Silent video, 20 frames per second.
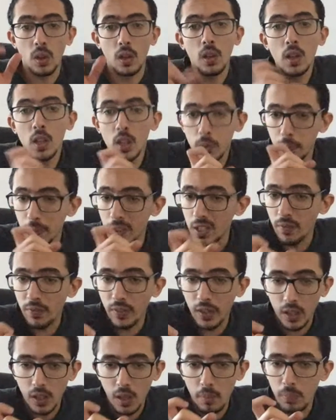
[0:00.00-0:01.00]
Okay,
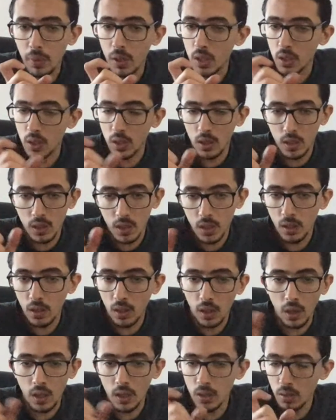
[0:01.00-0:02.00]
specific numbers,
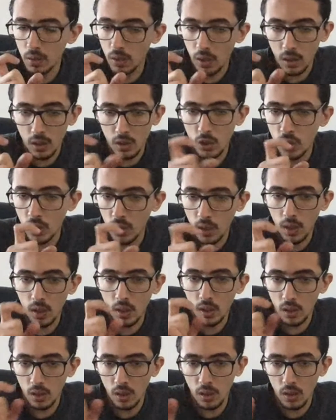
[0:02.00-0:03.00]
etc.,
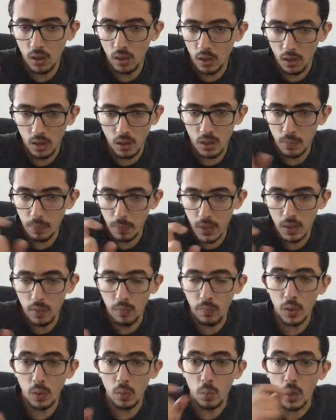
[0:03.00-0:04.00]
generated in a
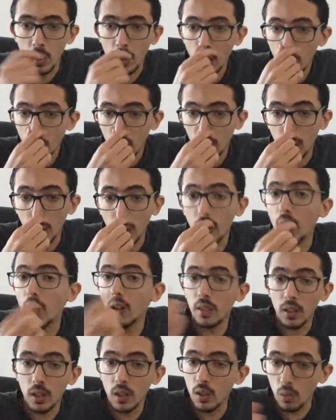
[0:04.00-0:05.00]
specific way. There
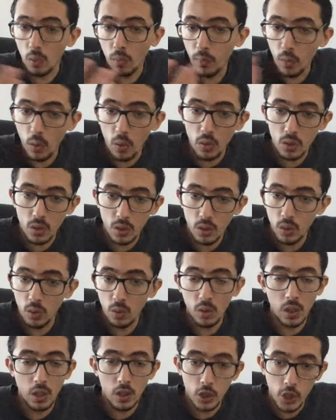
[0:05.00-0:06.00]
are things, of course,
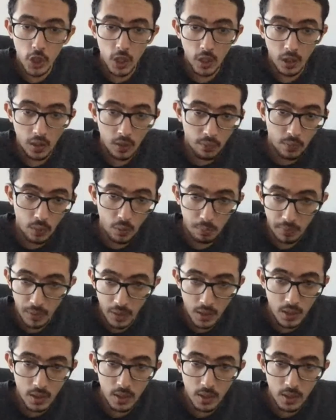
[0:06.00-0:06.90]
you can check it from